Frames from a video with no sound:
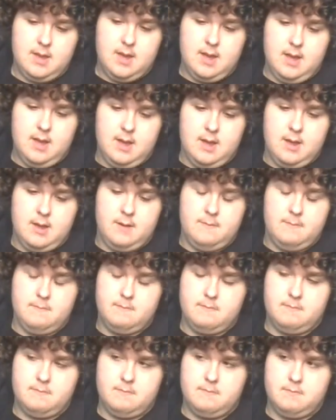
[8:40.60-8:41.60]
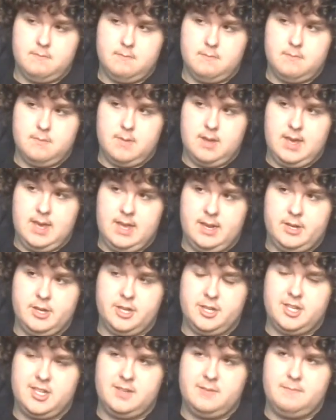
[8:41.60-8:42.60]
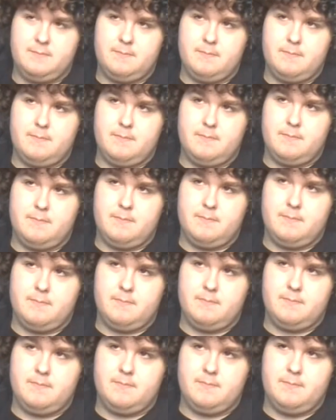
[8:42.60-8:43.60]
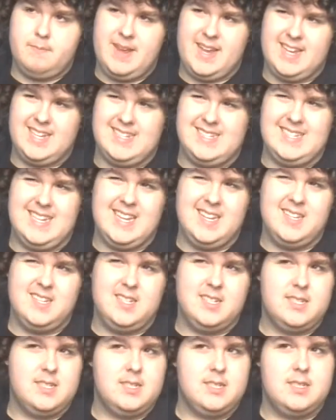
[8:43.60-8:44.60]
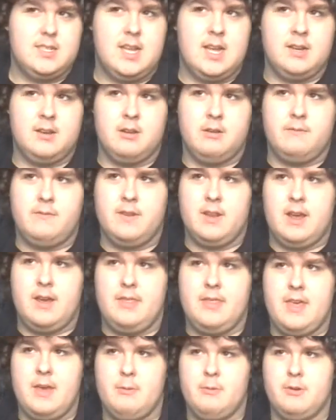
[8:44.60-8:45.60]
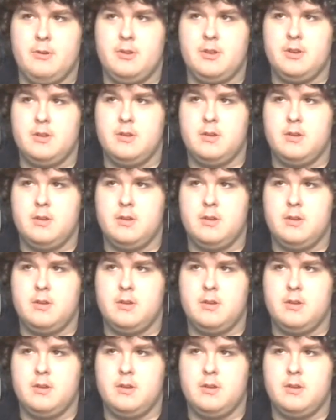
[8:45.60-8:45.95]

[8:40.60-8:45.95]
Um, it just makes sense. I don't feel like they would